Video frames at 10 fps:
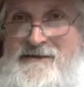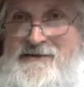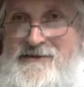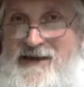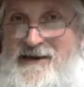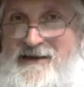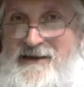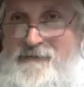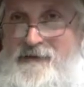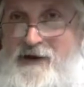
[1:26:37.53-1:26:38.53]
standing
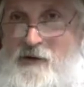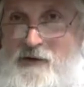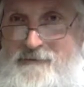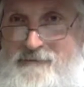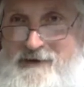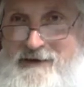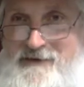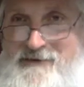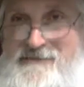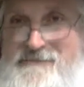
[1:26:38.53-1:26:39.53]
up in the holy
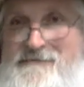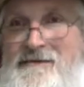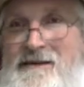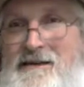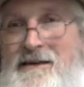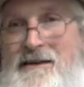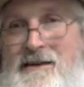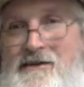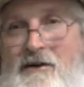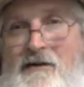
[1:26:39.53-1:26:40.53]
place,
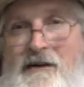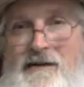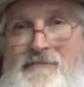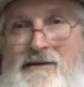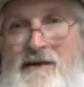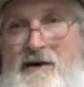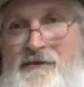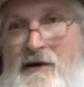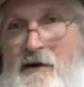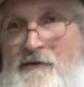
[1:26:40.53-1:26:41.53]
exalting himself
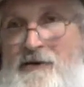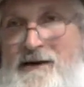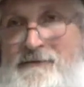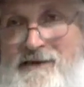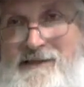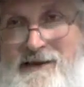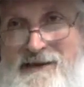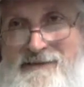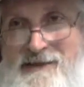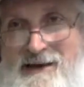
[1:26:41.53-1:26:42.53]
over
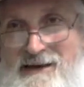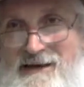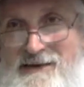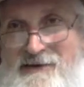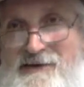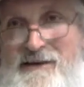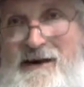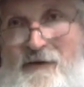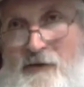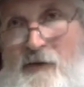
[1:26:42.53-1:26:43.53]
everything that is
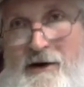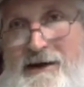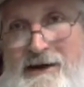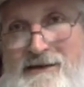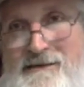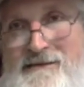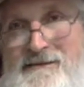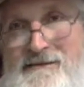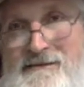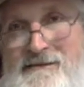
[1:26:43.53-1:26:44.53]
authority,
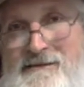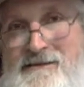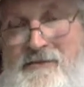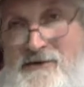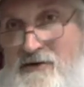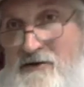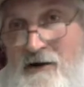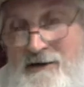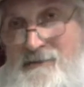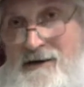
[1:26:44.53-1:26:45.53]
which is
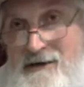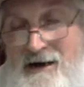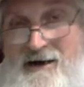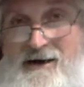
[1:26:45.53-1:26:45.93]
talking about Yah.